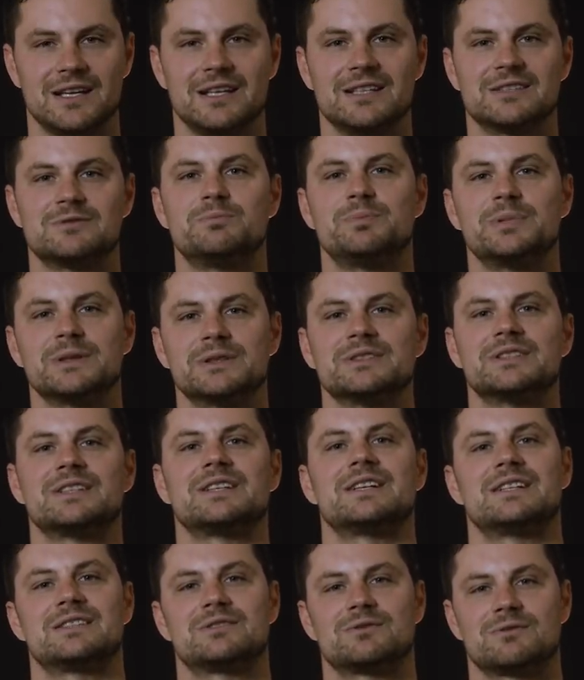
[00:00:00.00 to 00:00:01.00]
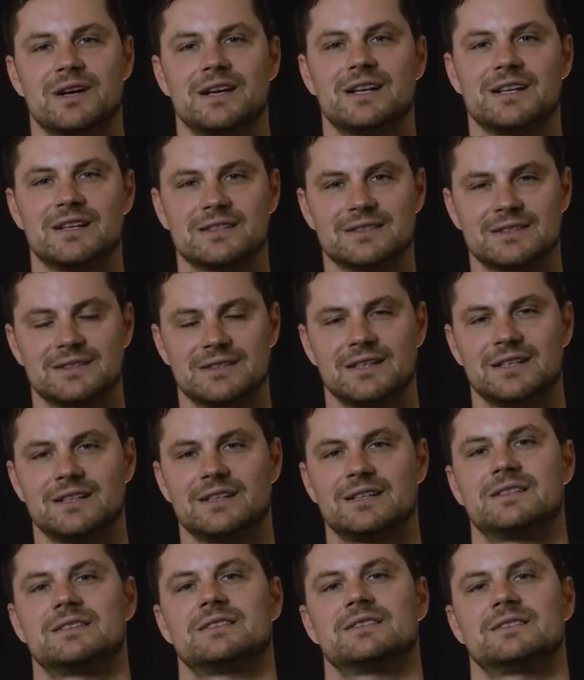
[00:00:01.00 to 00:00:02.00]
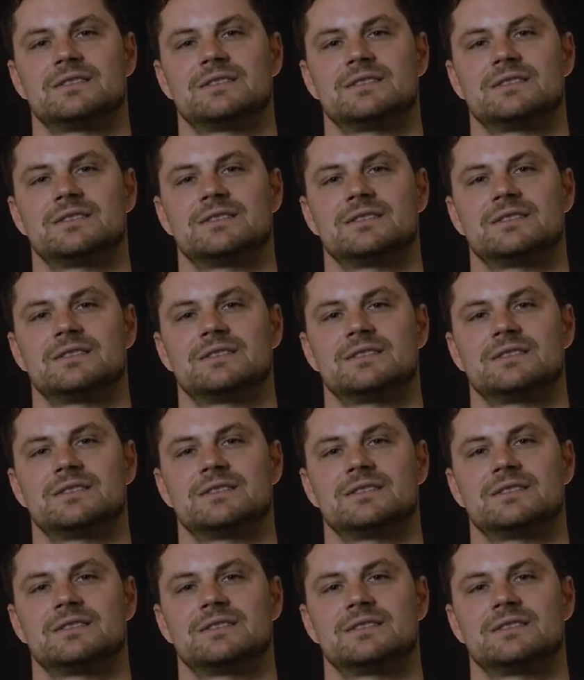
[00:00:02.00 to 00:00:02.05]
He is building His radiant city.